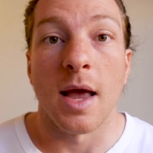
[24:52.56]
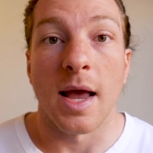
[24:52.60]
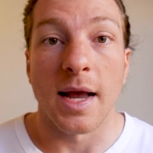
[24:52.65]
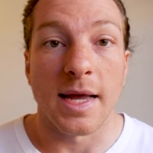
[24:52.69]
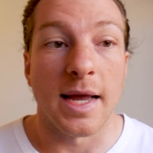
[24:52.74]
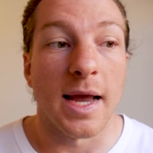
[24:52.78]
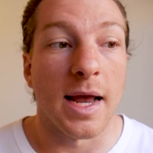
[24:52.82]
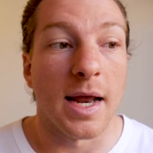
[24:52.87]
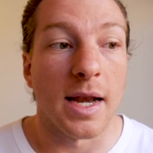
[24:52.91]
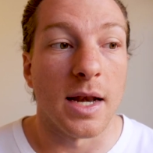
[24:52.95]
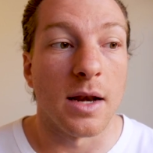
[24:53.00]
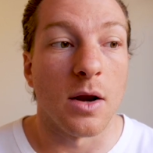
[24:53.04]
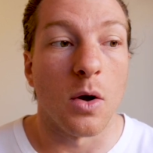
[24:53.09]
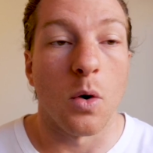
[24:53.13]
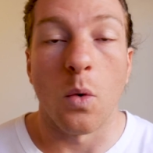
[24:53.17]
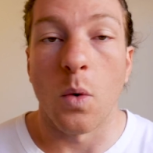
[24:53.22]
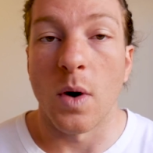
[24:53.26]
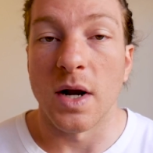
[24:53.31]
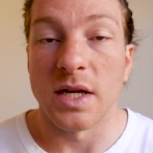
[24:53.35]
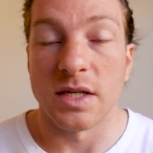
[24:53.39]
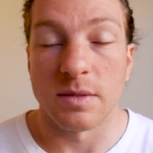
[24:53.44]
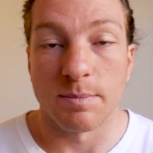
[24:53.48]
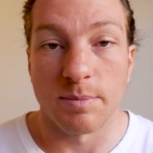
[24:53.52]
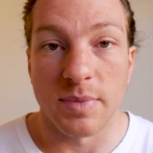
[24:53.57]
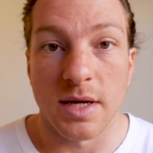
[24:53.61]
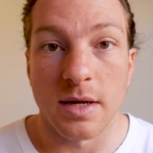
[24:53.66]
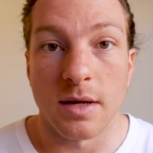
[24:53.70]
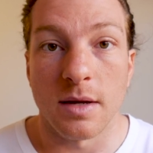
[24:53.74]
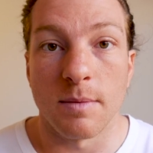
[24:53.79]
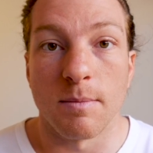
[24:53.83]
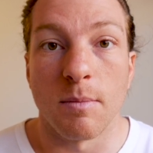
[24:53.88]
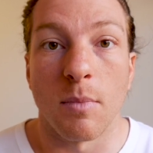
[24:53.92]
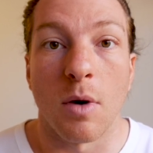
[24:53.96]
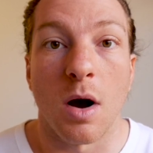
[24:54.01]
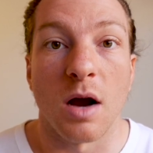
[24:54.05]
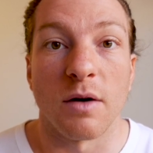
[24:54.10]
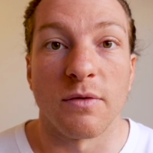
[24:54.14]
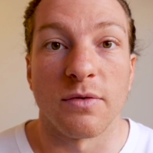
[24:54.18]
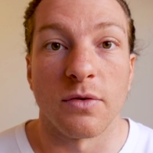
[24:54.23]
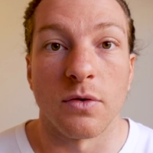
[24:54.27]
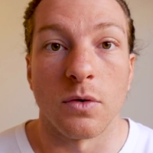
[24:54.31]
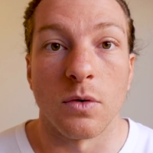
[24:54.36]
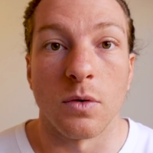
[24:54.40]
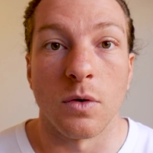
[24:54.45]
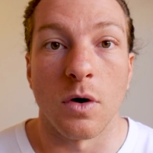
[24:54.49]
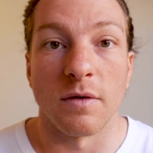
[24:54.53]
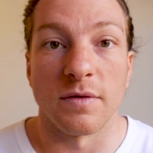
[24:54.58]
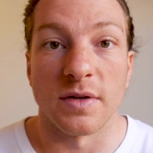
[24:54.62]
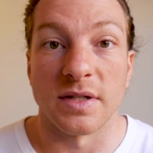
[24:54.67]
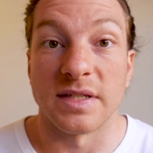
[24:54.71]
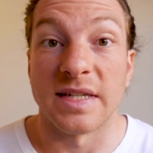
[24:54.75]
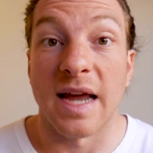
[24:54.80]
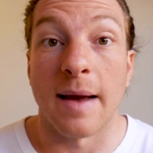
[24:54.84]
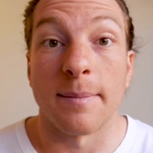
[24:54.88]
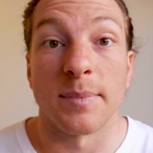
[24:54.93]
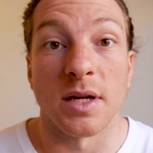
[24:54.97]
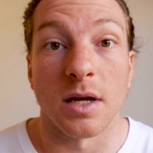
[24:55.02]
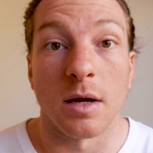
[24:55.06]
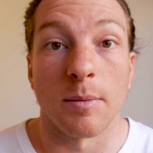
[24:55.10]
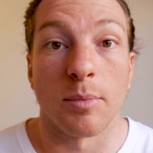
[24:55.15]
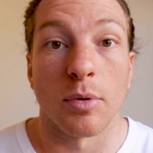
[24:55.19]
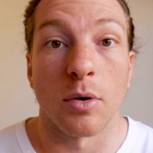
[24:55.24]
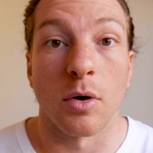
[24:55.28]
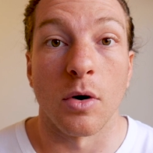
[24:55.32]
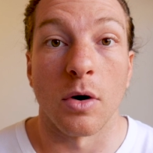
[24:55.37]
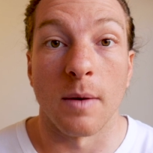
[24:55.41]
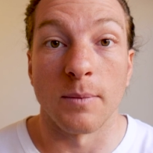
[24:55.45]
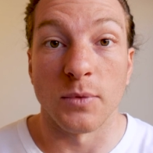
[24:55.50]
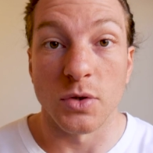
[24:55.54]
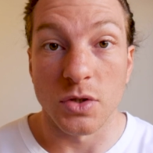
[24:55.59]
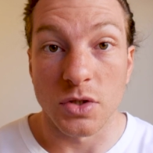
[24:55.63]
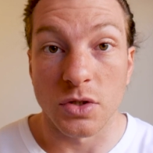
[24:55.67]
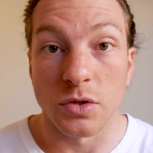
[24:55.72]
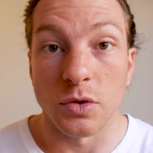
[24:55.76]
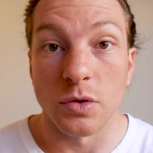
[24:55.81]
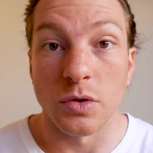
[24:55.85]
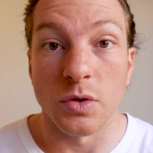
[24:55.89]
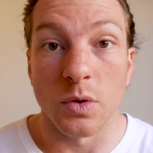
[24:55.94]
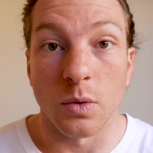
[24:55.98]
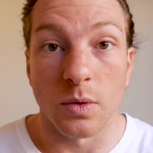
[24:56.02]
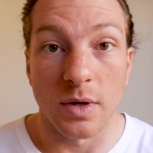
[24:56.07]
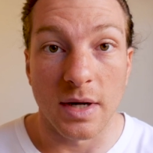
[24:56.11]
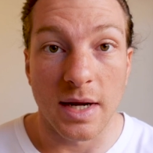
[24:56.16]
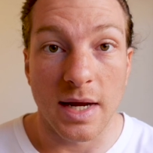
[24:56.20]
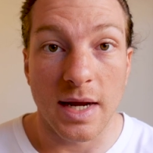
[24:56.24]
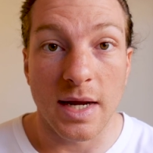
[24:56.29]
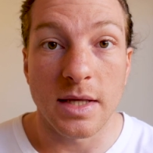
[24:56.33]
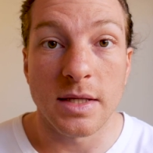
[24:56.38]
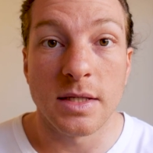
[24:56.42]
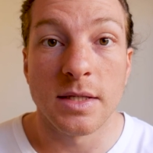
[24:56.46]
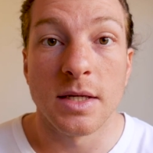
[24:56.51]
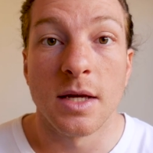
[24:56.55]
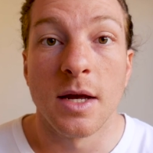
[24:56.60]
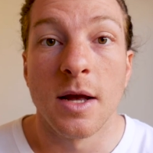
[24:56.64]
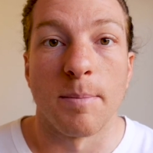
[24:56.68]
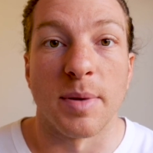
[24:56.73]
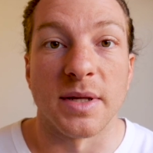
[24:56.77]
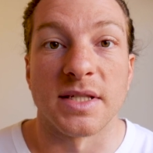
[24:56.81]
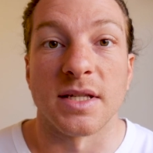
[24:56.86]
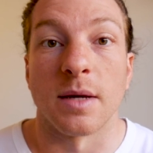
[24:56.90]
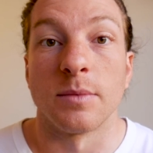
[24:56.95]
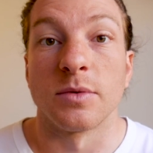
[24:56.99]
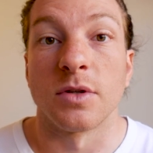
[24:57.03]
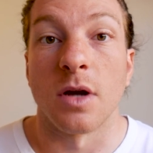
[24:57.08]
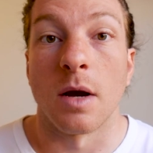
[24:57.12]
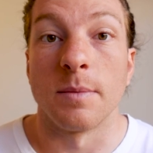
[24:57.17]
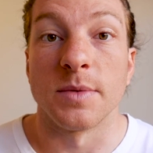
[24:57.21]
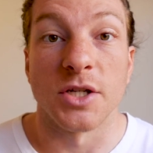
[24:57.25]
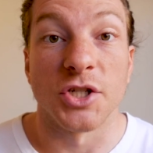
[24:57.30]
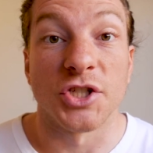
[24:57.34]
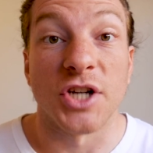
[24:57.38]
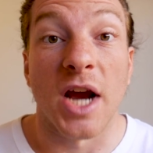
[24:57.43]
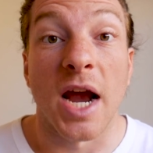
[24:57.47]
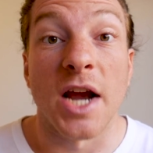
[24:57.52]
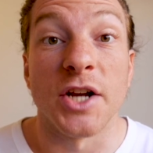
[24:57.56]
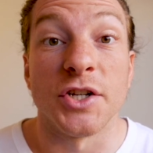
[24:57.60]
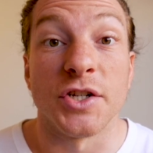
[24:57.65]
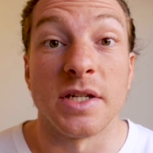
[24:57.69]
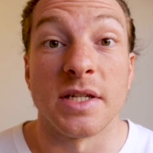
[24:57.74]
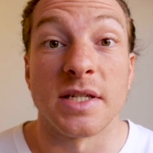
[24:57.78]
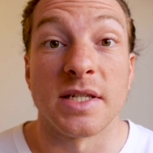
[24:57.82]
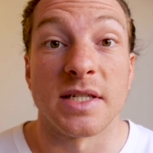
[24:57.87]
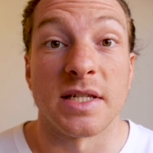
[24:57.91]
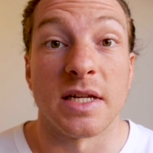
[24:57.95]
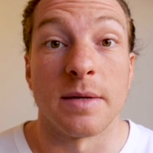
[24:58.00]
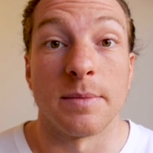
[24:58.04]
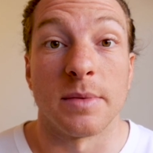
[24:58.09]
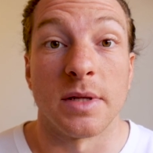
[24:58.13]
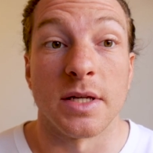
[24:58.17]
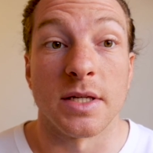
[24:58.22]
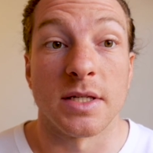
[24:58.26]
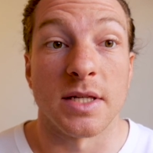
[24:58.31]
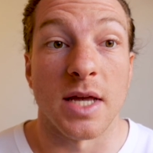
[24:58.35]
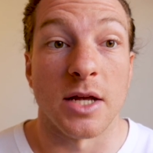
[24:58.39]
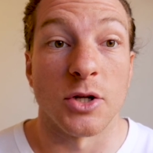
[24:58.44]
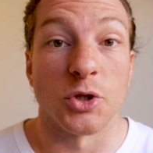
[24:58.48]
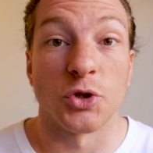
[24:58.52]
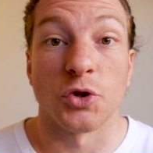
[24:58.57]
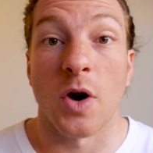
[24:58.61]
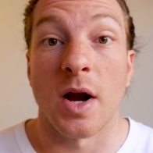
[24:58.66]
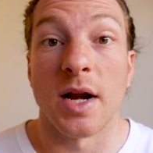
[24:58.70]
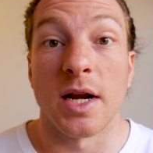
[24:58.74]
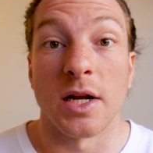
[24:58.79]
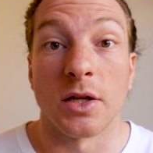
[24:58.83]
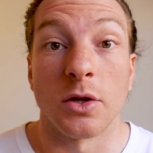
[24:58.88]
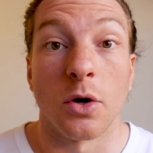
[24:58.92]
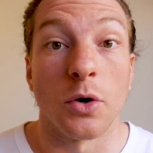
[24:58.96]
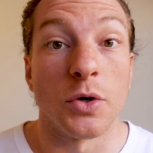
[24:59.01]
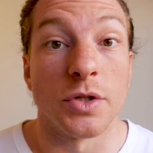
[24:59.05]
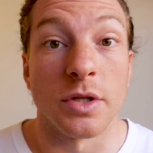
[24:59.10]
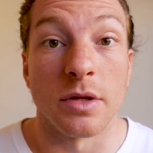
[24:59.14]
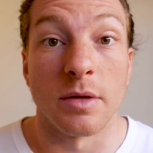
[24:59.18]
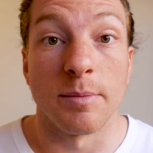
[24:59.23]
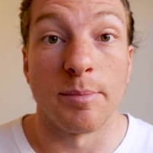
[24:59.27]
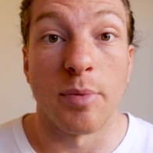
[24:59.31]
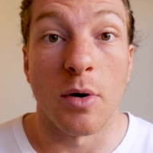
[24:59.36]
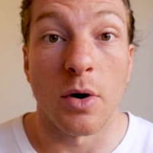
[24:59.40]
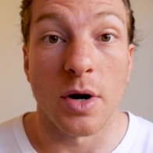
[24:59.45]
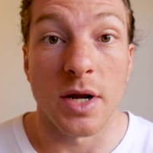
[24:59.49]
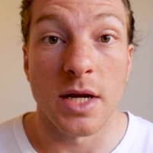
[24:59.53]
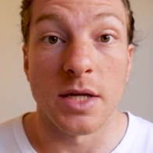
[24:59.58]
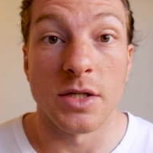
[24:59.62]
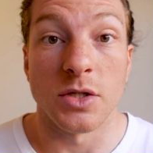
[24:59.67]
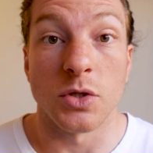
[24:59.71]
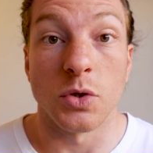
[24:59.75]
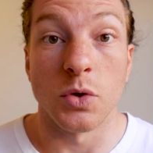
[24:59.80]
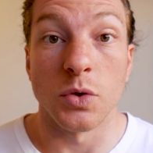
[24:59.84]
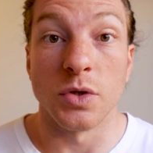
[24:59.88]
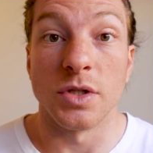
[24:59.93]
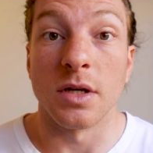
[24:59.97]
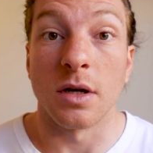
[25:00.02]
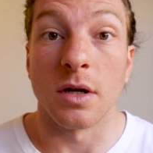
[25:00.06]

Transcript: Again, always be mindful of adapting a program to suit your needs, but sometimes a change in stimulus and training load to the body is good